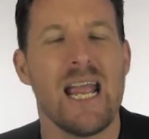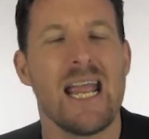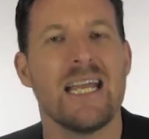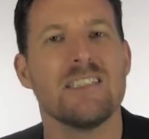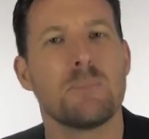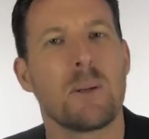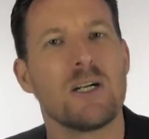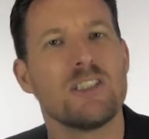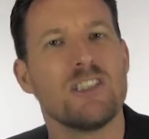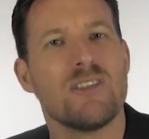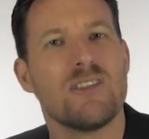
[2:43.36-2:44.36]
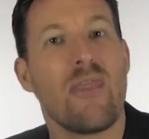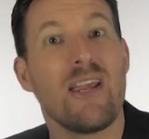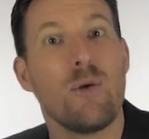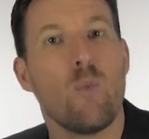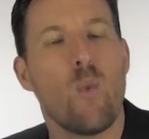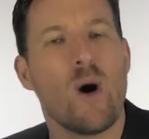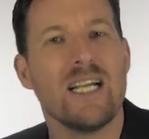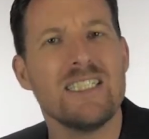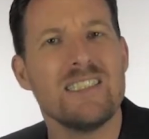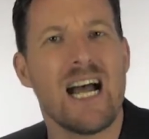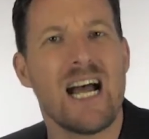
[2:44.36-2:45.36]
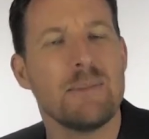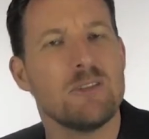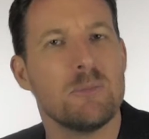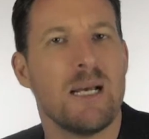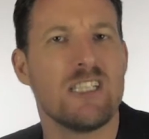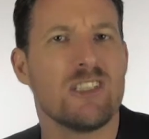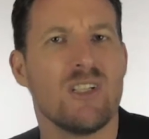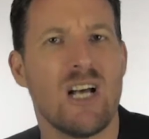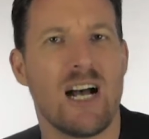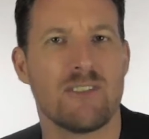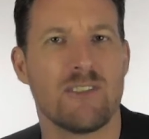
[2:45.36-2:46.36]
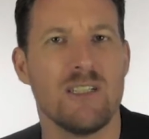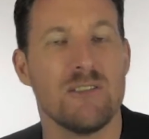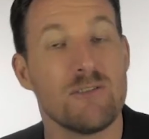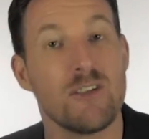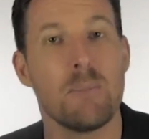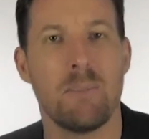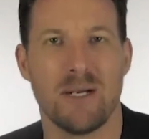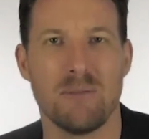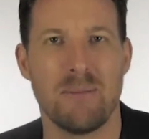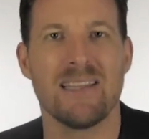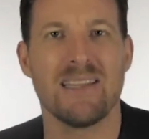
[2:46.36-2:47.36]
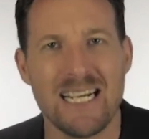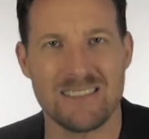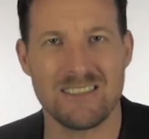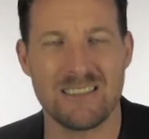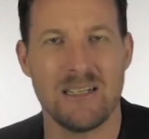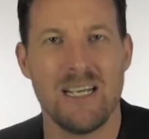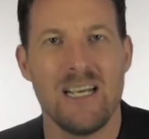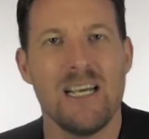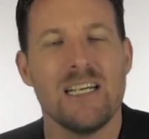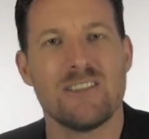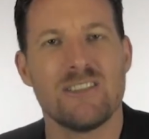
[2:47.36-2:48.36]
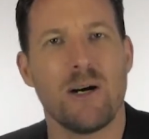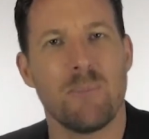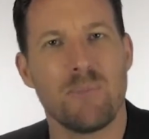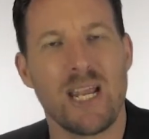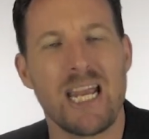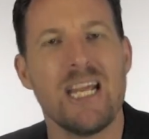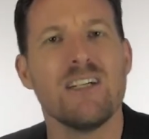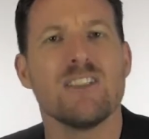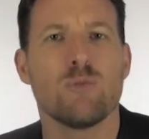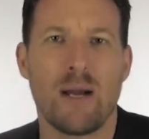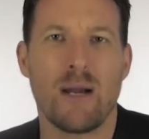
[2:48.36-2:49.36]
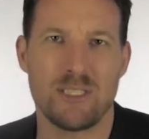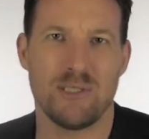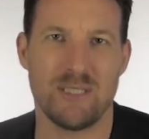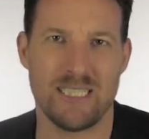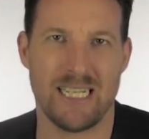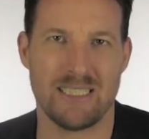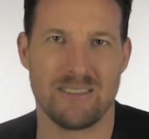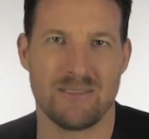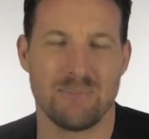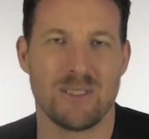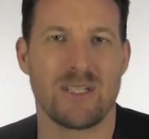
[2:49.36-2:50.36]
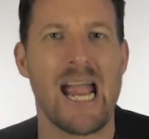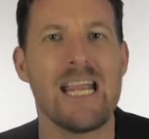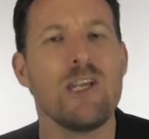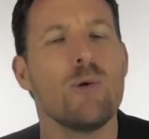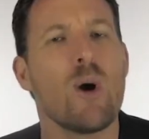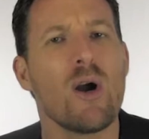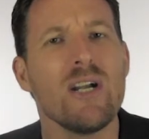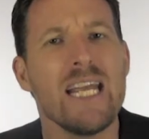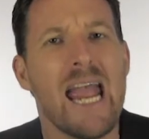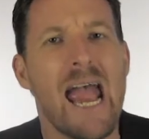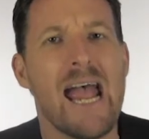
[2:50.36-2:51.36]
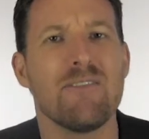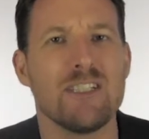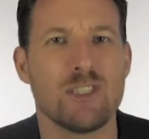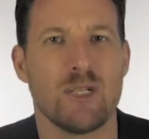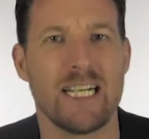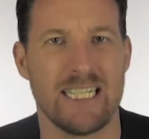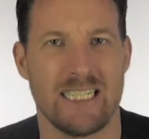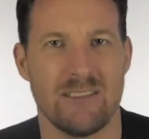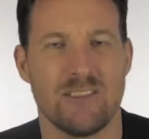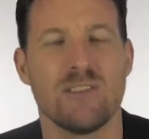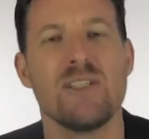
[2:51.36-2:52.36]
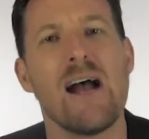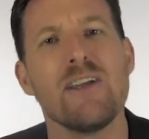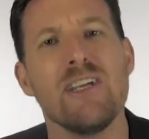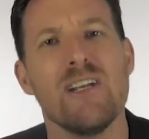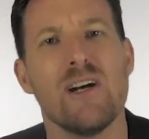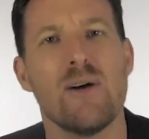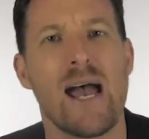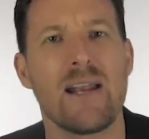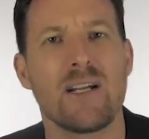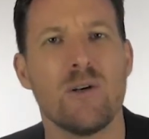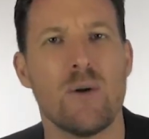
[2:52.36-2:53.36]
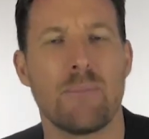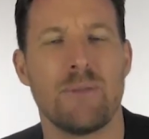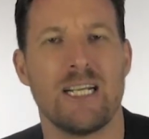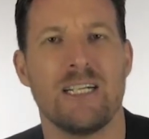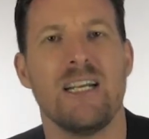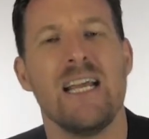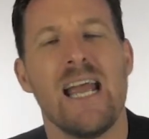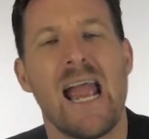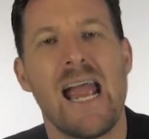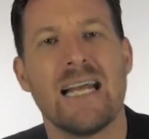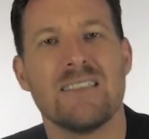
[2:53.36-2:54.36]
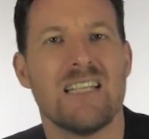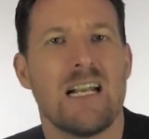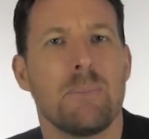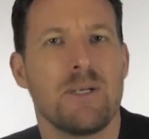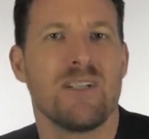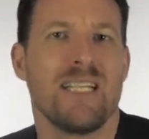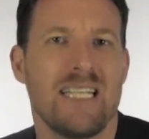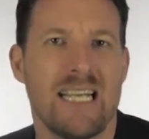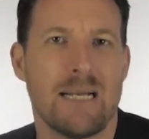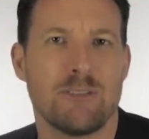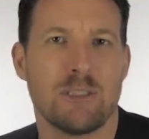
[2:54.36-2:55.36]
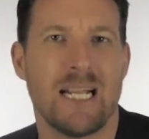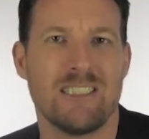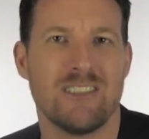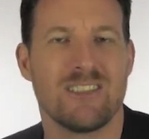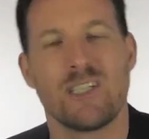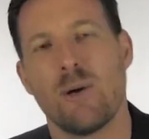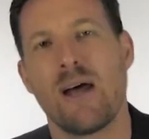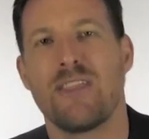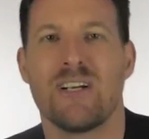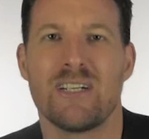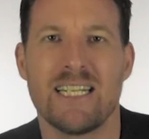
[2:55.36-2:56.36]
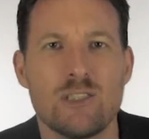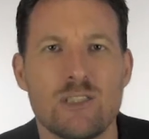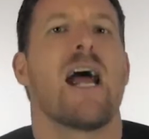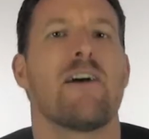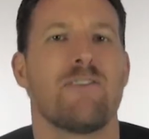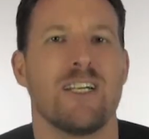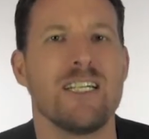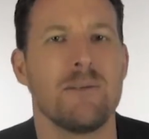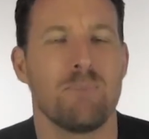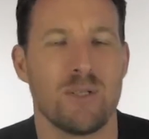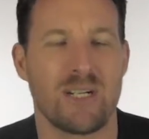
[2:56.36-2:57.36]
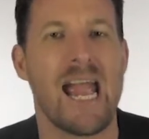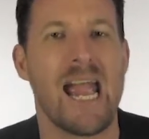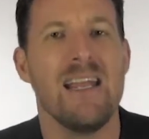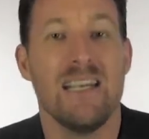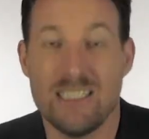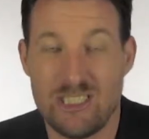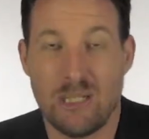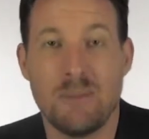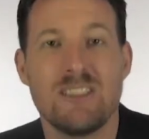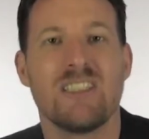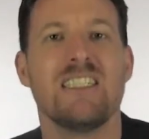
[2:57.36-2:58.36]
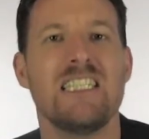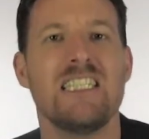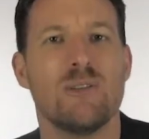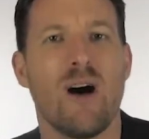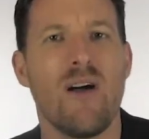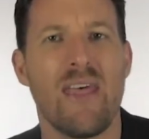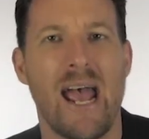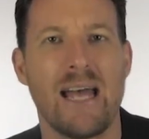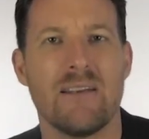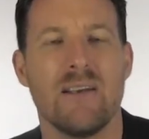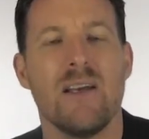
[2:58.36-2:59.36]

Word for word: is purchase the one-time special offer for Build My List. So here's why we're doing this, okay? You already have the training. So now you know how to go out there and set up your lead capture pages and go out there and get traffic, okay? Jimmy's gonna teach you all that